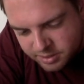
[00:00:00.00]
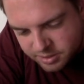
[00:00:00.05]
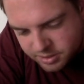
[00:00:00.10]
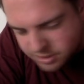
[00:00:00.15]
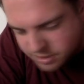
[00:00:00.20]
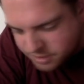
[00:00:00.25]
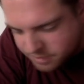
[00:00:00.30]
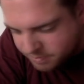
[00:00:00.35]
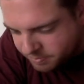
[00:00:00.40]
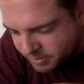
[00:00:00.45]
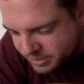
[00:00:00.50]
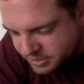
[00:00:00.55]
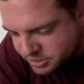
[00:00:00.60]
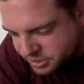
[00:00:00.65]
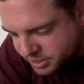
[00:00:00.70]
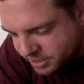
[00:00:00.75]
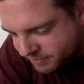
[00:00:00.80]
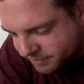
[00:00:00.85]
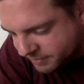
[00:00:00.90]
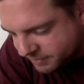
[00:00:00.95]
Just a bunch
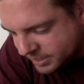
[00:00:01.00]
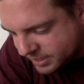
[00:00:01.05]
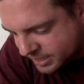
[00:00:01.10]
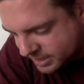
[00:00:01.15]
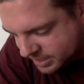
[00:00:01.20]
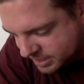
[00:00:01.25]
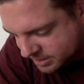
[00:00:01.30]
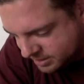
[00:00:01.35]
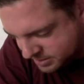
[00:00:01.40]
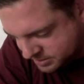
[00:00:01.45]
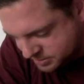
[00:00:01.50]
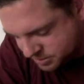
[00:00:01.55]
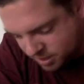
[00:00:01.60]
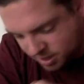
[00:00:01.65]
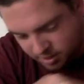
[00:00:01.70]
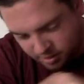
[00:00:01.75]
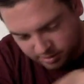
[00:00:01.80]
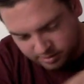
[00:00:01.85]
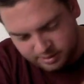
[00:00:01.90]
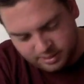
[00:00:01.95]
of different. I think these are
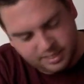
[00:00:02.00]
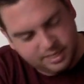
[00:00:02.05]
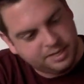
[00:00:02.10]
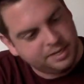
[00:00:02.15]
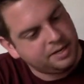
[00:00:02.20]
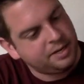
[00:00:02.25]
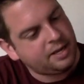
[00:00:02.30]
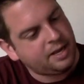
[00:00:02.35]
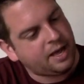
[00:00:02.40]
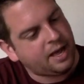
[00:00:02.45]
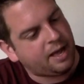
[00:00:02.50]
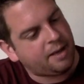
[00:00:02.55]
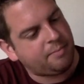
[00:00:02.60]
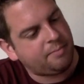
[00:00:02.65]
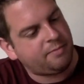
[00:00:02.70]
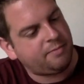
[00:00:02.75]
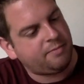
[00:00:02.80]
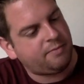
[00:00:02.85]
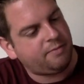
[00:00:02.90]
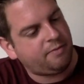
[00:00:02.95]
all
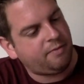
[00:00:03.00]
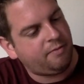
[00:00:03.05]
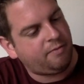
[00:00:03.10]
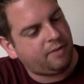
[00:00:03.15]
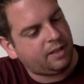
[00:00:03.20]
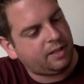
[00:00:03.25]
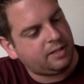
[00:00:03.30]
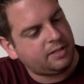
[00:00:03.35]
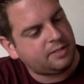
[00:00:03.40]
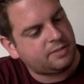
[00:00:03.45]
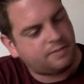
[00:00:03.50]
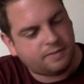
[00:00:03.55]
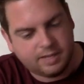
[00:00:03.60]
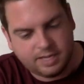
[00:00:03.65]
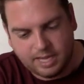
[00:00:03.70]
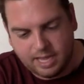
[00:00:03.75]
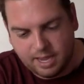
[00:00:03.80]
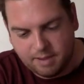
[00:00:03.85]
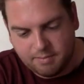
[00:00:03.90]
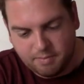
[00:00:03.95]
villains for the
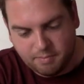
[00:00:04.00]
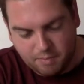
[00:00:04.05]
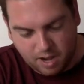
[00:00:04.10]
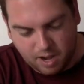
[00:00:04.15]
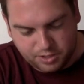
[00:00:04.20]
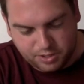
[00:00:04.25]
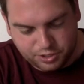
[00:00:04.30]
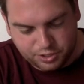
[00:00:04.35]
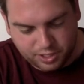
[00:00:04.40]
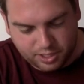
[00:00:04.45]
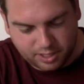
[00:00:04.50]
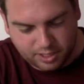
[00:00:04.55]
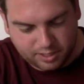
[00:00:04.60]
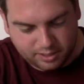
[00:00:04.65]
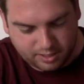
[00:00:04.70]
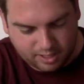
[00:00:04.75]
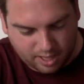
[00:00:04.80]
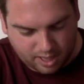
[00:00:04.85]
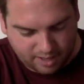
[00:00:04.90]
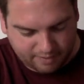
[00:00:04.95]
game. I'm not sure.
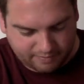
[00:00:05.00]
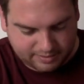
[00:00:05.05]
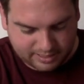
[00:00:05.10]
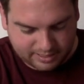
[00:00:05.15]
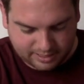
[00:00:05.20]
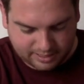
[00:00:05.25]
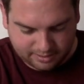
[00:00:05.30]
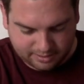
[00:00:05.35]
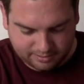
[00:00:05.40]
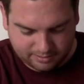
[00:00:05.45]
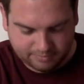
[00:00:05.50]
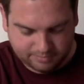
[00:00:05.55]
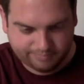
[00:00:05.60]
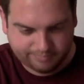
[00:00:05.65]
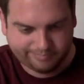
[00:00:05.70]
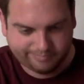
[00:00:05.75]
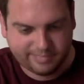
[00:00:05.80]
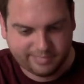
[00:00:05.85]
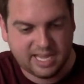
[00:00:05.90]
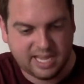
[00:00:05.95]
I'll
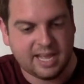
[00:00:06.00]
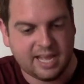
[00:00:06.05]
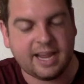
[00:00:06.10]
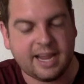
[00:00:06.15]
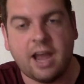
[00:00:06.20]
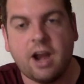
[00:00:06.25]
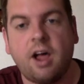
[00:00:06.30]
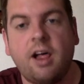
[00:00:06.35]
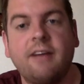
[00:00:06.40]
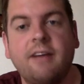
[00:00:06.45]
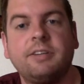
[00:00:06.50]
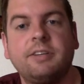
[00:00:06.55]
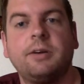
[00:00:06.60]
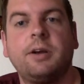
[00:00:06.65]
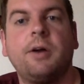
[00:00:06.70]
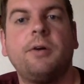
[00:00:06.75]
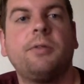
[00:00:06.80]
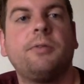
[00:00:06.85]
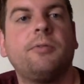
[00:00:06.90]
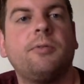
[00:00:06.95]
have to
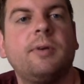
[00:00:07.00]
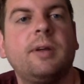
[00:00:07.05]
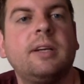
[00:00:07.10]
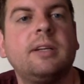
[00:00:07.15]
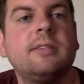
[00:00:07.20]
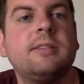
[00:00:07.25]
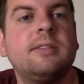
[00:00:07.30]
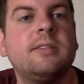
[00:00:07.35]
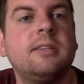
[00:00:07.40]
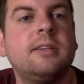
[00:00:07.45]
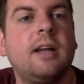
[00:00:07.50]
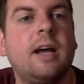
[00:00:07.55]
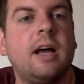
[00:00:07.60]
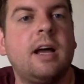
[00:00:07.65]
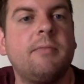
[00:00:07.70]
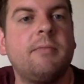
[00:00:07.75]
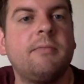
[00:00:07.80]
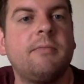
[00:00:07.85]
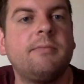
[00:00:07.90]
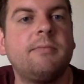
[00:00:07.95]
go through and
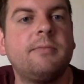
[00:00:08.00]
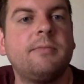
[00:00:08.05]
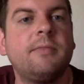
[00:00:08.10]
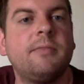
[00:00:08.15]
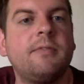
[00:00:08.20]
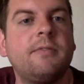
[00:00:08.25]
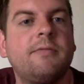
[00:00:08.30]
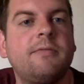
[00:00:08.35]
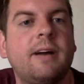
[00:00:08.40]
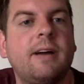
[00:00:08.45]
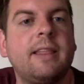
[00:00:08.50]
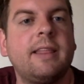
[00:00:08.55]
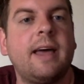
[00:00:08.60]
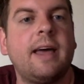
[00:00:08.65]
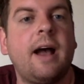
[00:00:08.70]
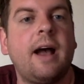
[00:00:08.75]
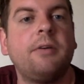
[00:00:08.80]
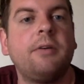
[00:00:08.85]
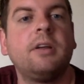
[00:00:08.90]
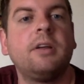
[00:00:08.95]
find that
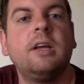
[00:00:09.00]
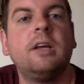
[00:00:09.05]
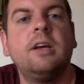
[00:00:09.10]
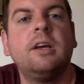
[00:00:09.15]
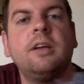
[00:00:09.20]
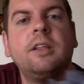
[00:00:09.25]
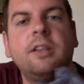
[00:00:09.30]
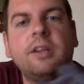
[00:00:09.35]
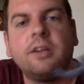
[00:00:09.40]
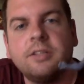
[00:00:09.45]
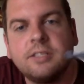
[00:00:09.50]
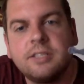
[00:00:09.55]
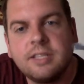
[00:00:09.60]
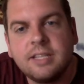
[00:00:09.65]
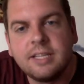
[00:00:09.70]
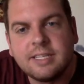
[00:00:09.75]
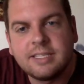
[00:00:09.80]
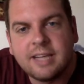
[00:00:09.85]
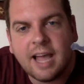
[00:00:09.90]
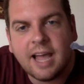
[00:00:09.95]
out.
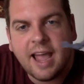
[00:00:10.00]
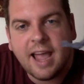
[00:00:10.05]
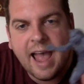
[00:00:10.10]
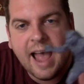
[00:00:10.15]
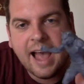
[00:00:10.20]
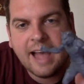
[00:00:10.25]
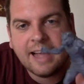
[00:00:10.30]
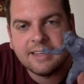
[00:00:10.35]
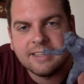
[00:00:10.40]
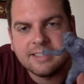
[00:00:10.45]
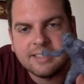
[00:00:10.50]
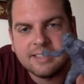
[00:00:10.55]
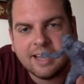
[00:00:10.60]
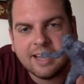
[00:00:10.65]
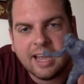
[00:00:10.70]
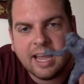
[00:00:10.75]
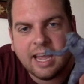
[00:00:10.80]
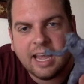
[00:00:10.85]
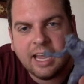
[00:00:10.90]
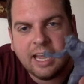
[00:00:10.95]
This guy has
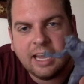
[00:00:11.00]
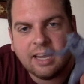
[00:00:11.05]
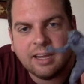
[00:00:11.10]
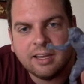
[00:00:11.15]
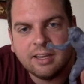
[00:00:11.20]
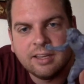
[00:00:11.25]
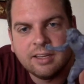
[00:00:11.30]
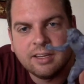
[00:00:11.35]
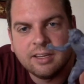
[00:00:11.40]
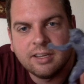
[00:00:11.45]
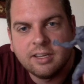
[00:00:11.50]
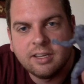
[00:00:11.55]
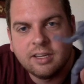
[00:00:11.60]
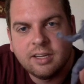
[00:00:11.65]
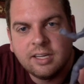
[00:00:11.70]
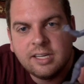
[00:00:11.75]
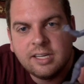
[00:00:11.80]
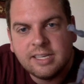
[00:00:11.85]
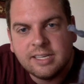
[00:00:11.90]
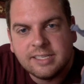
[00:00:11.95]
a
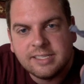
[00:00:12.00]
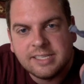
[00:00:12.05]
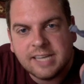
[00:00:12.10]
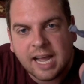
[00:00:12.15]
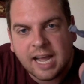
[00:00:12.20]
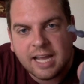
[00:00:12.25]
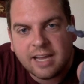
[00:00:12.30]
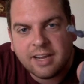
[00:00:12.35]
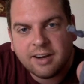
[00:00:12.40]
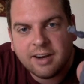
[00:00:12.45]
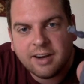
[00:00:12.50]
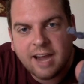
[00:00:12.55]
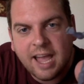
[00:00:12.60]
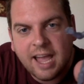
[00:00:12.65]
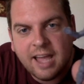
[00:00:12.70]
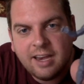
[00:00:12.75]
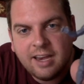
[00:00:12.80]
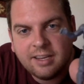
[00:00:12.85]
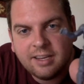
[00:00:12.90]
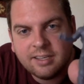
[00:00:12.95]
tiger
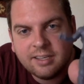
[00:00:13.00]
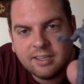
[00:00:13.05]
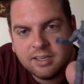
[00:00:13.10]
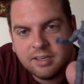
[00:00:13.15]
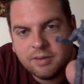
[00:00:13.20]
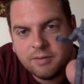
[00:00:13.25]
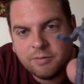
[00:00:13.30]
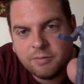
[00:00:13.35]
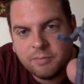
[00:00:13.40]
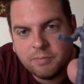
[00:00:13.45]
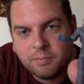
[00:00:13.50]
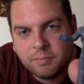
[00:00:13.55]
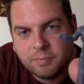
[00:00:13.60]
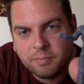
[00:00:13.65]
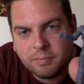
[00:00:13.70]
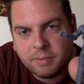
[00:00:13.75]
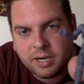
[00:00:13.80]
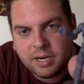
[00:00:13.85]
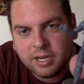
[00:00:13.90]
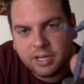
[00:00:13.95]
head,
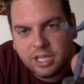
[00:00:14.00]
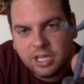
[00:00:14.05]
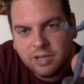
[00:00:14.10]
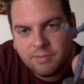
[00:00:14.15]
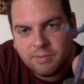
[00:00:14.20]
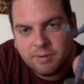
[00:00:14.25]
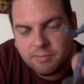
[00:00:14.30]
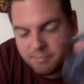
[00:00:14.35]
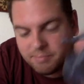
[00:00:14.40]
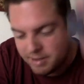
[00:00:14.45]
but a human